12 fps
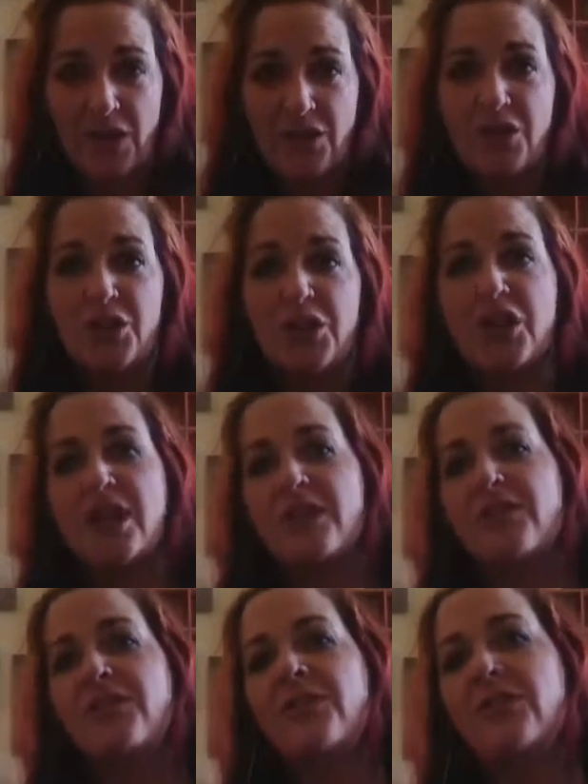So you're going
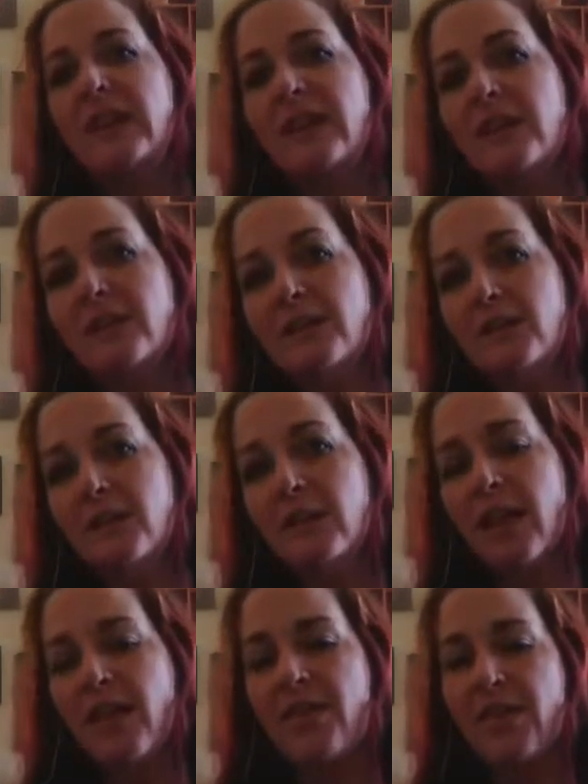to feel
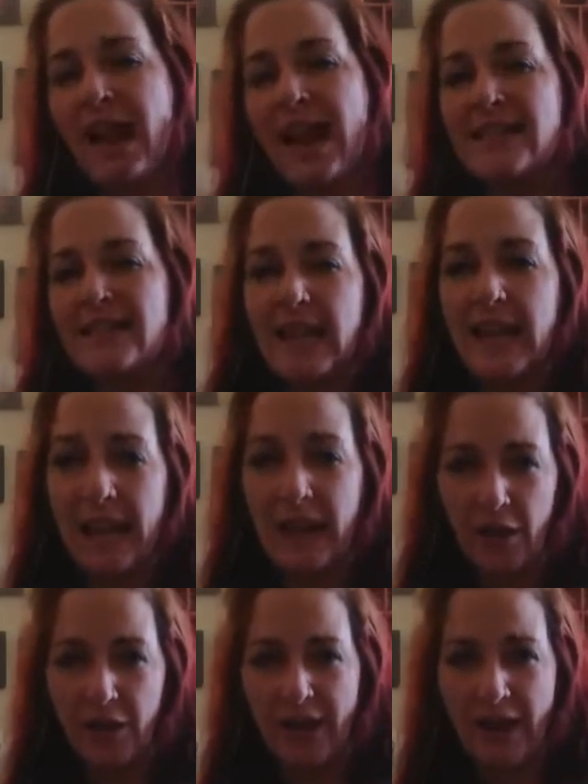that
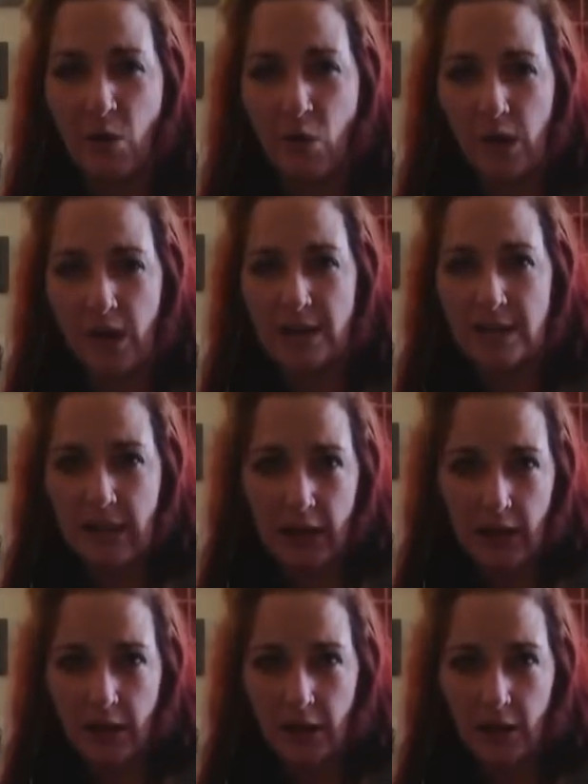tear, that auric
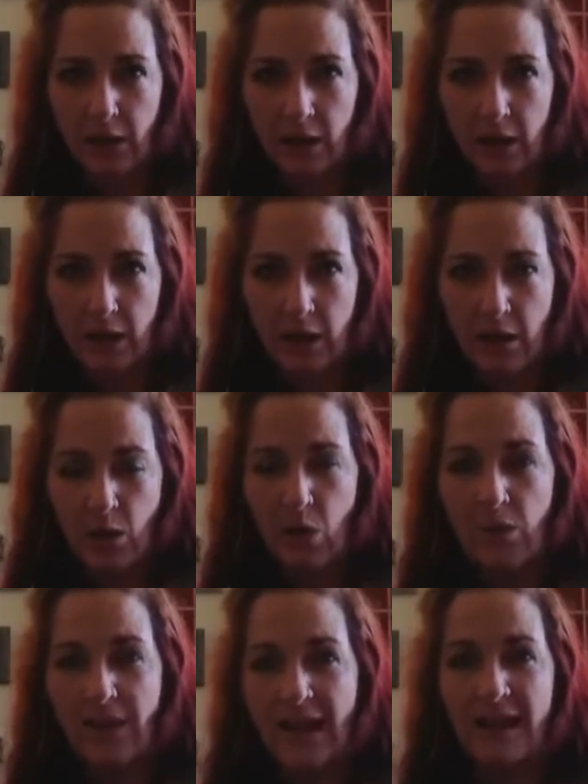tear,
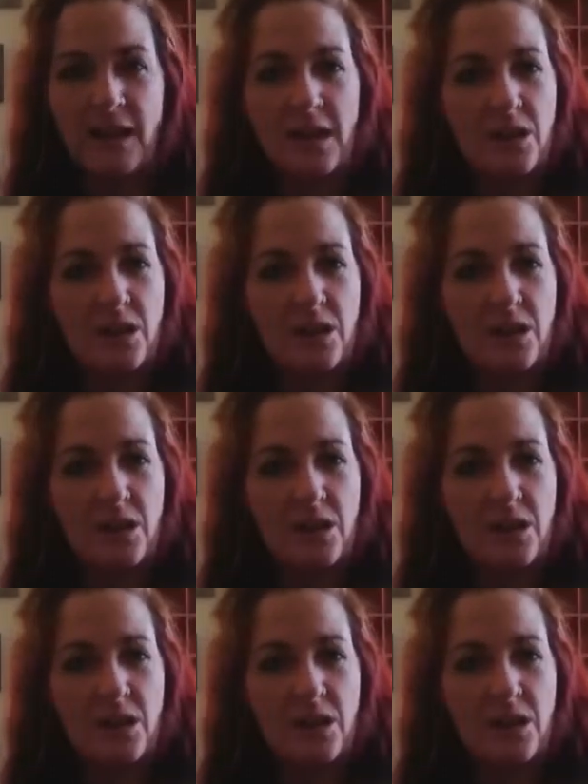or that